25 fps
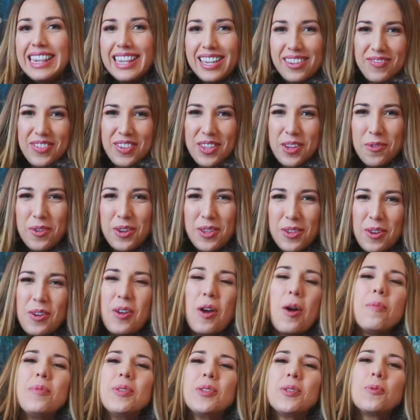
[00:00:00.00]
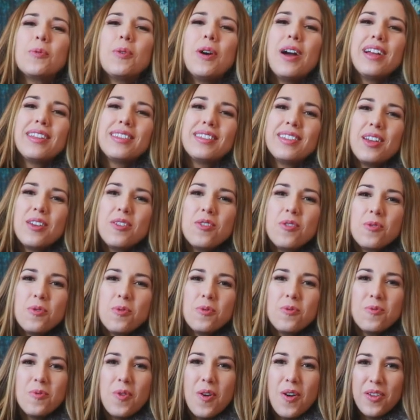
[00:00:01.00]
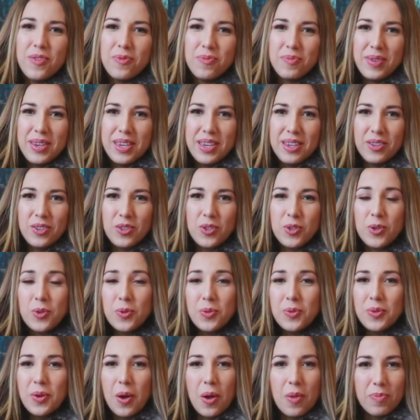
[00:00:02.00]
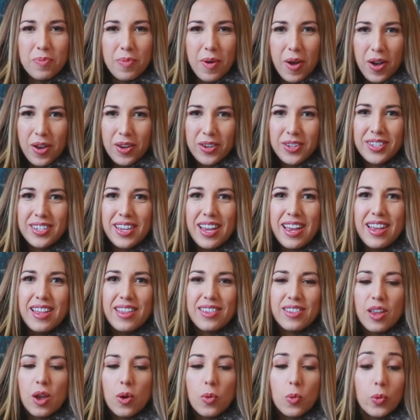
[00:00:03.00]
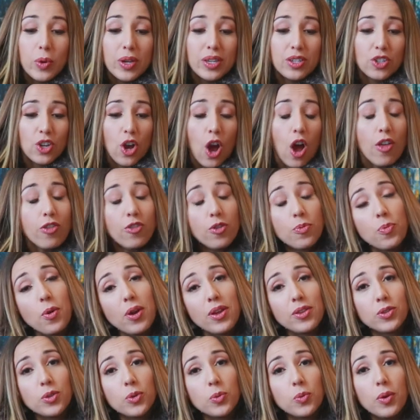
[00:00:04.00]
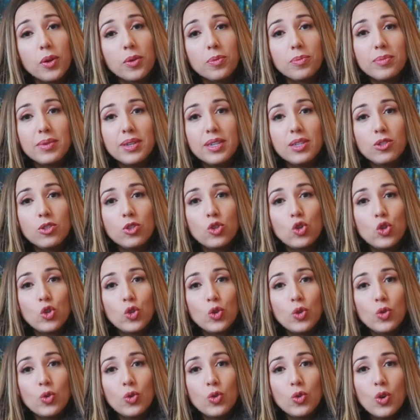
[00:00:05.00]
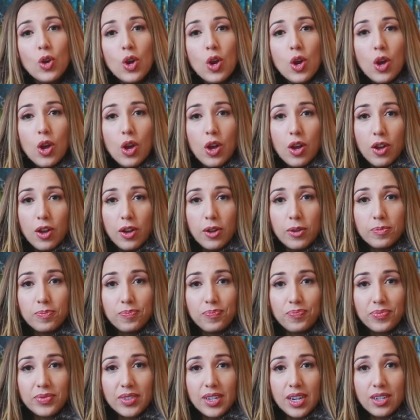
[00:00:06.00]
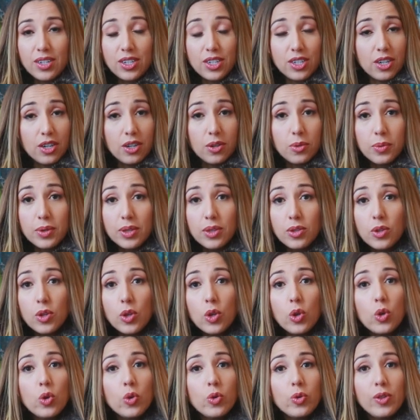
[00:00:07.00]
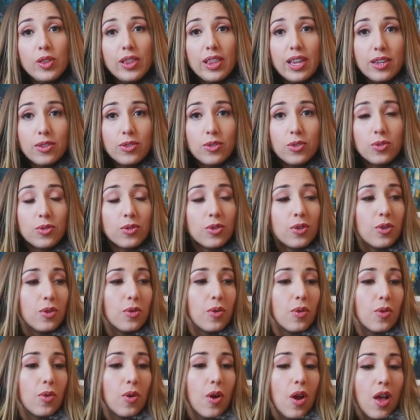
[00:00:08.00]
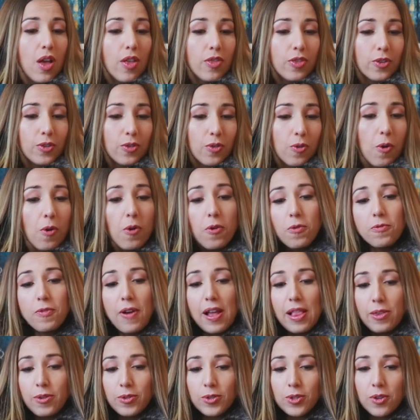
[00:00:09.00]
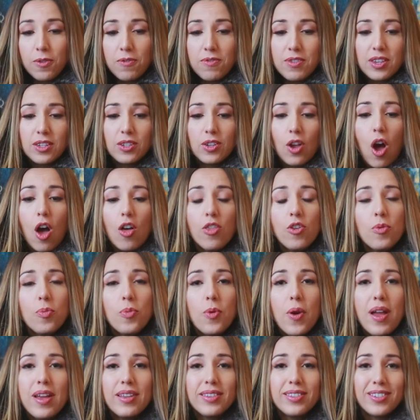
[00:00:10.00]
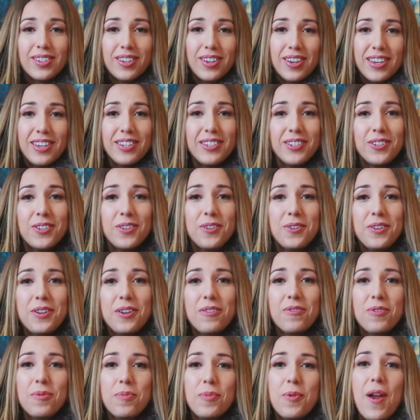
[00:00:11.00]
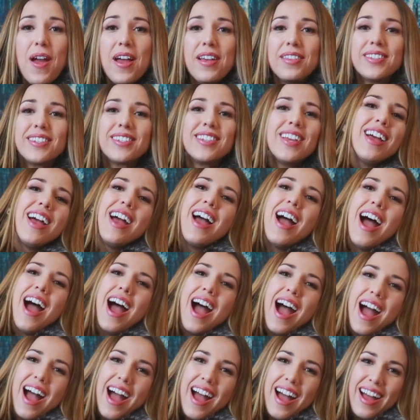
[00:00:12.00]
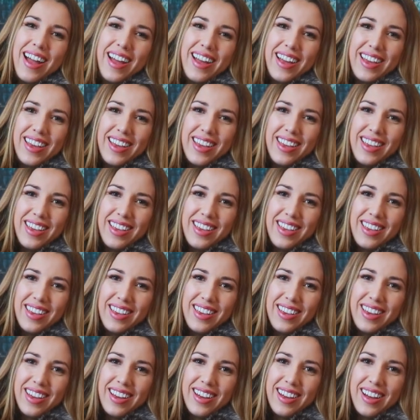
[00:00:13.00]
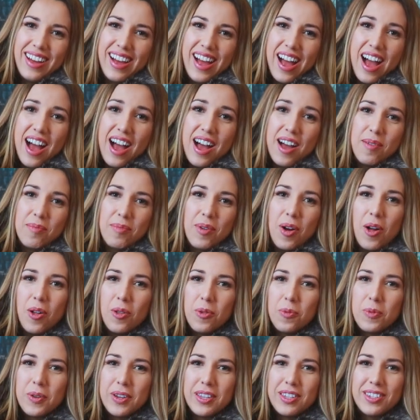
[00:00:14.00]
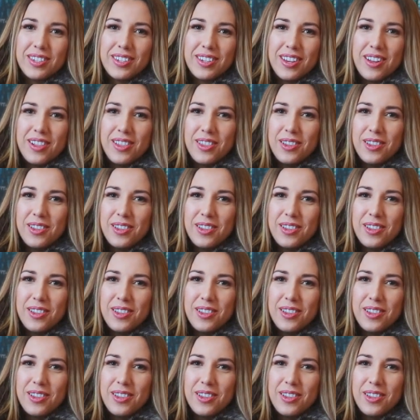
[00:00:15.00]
let me know in the comments what you want me to unbox and which other brands you want me to um, share with you. Let you know the core values of these other brands, the history of the brands. I I'm always